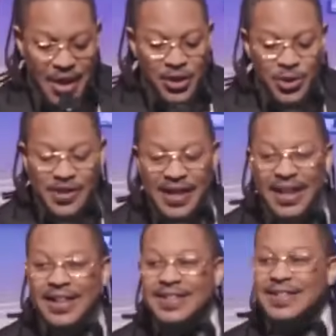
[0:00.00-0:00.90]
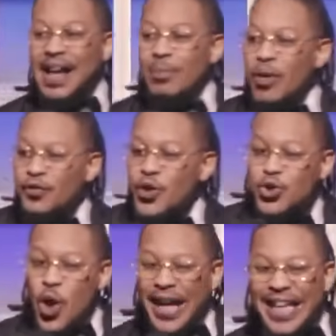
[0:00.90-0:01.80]
You see, some of
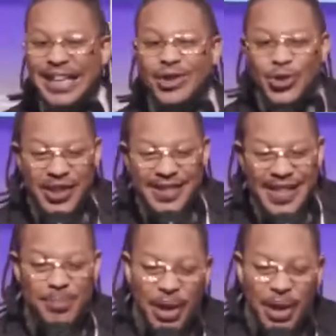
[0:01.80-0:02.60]
you are increasing,